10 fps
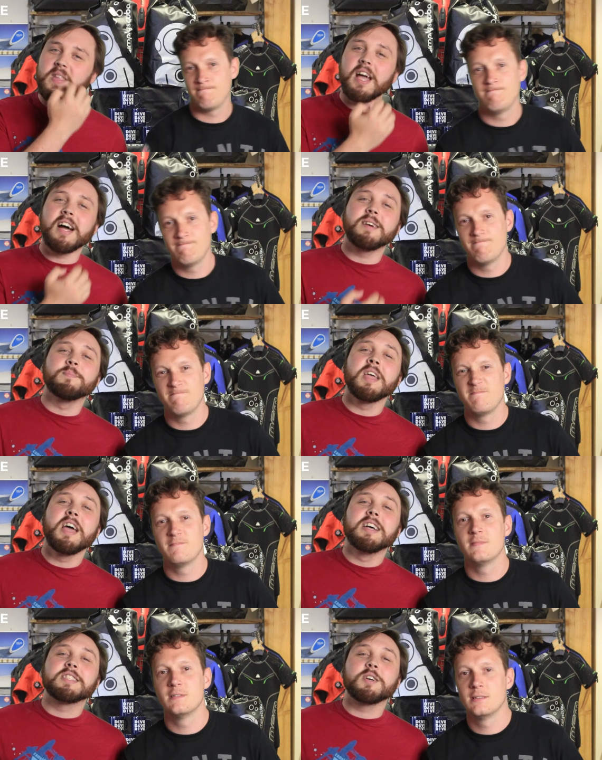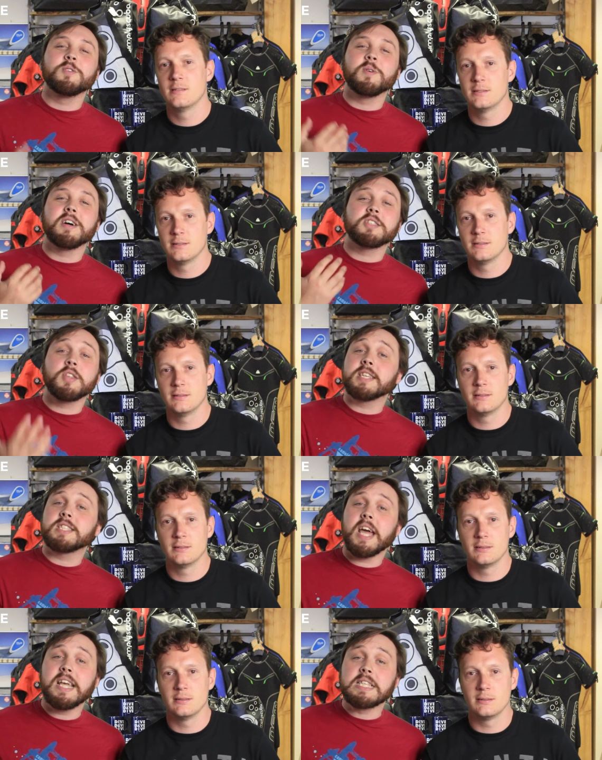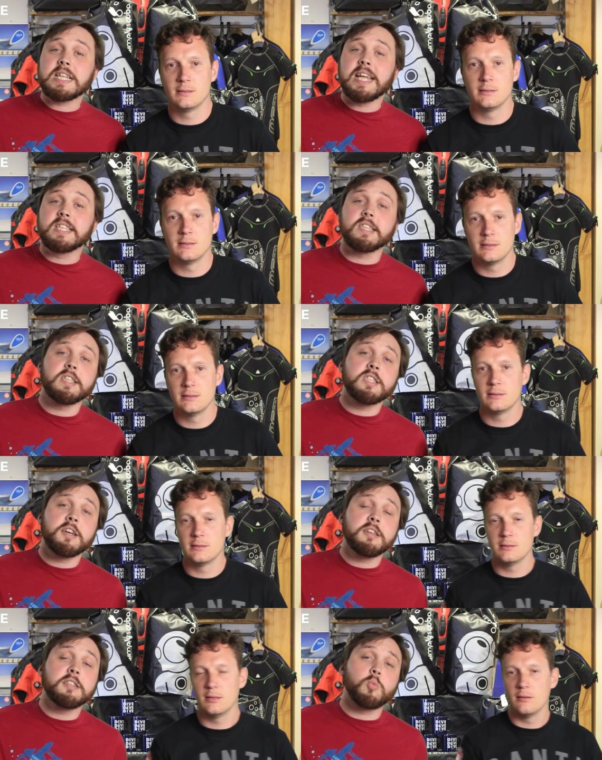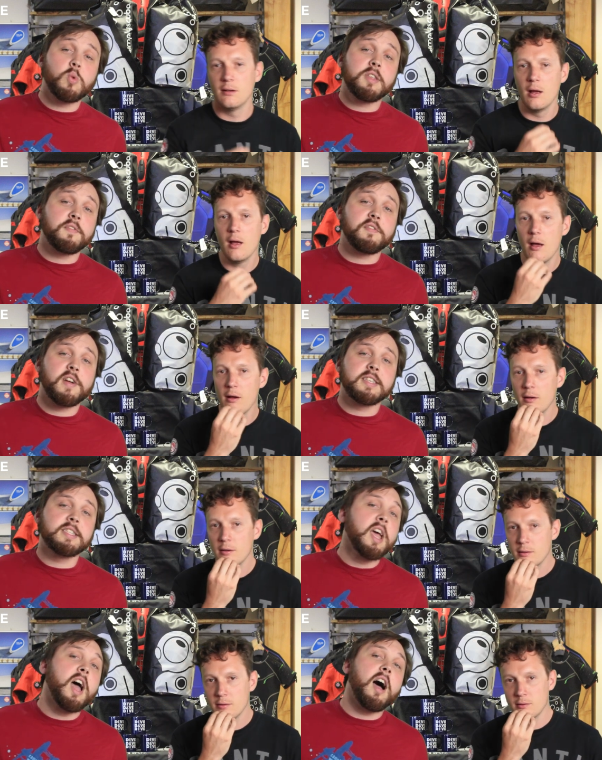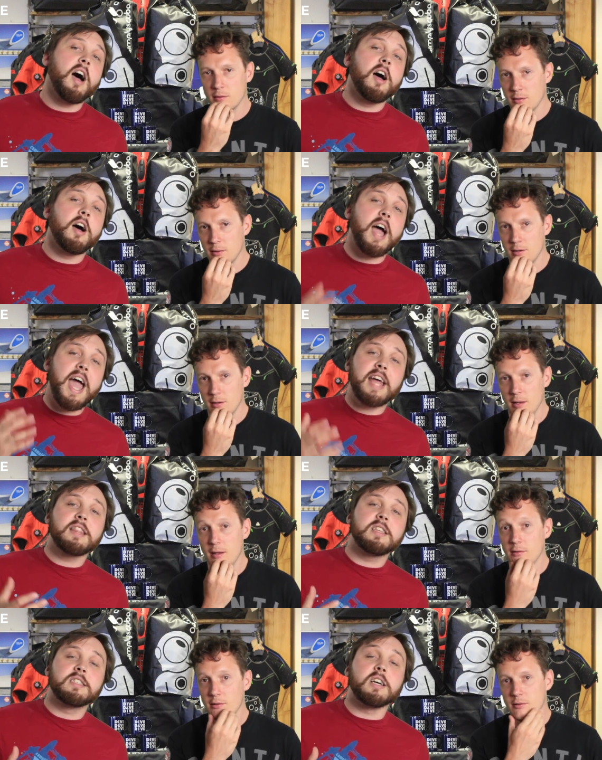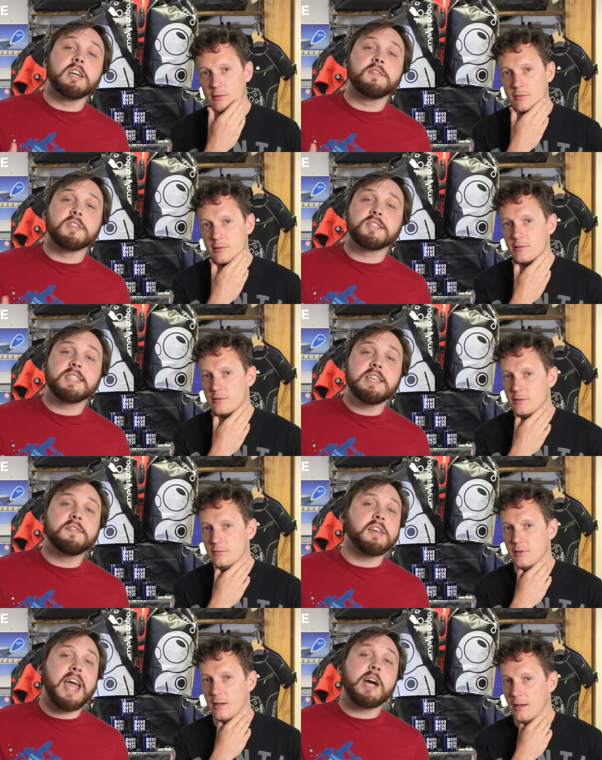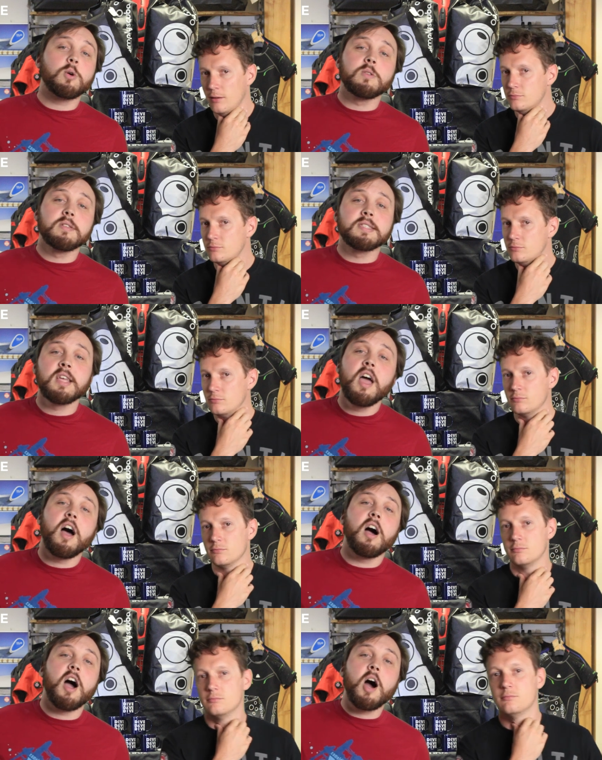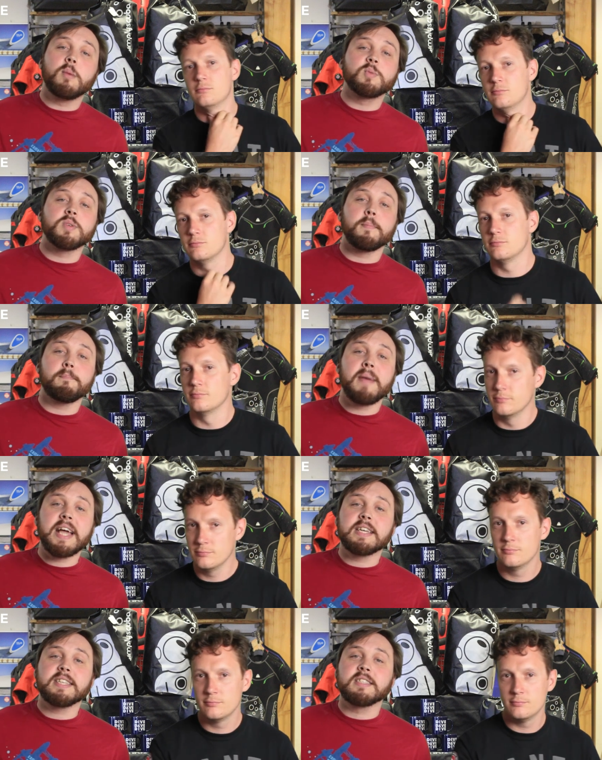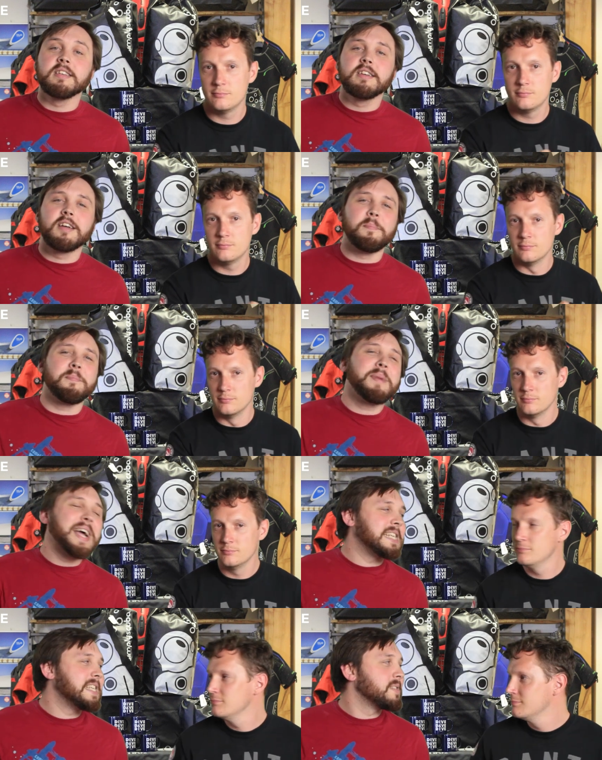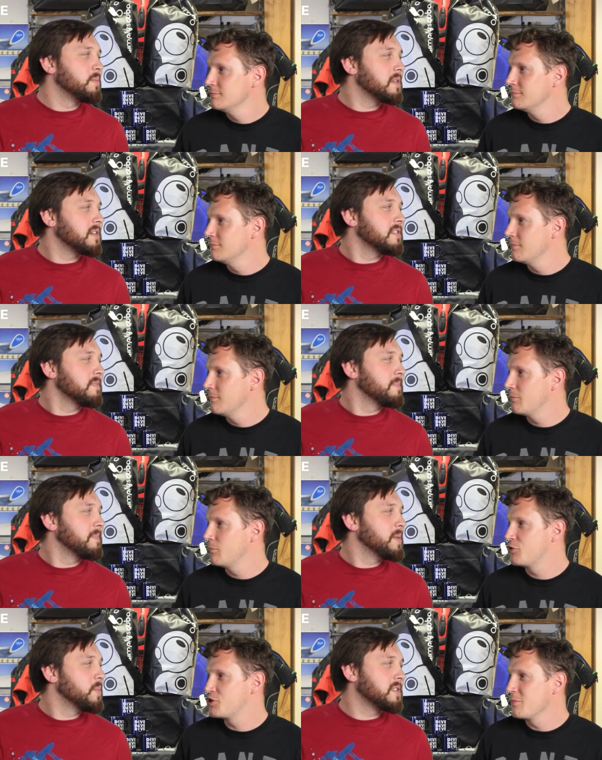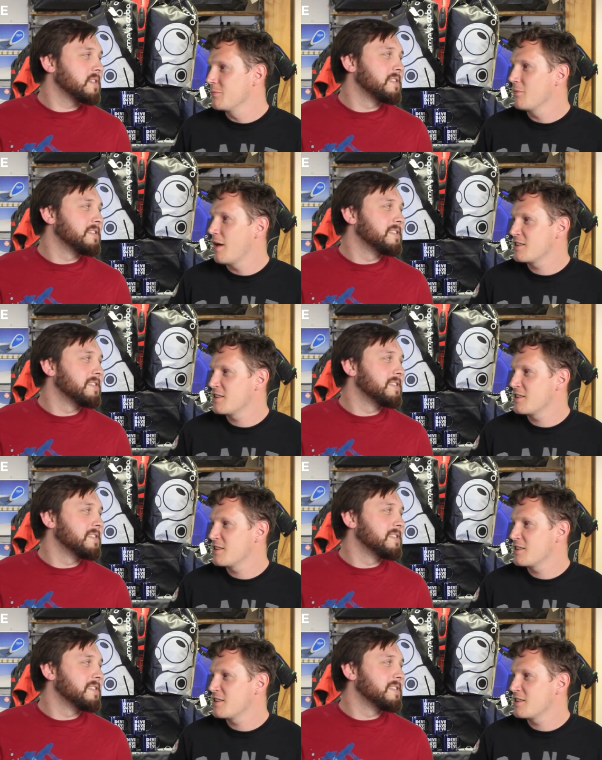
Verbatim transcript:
Speaker 1: great. Um, so, uh, so then days later, the Turners with a friend uh, and the diver Stephen Howells, uh, armed with a magnet, Magnets? What kind of...
Speaker 2: Some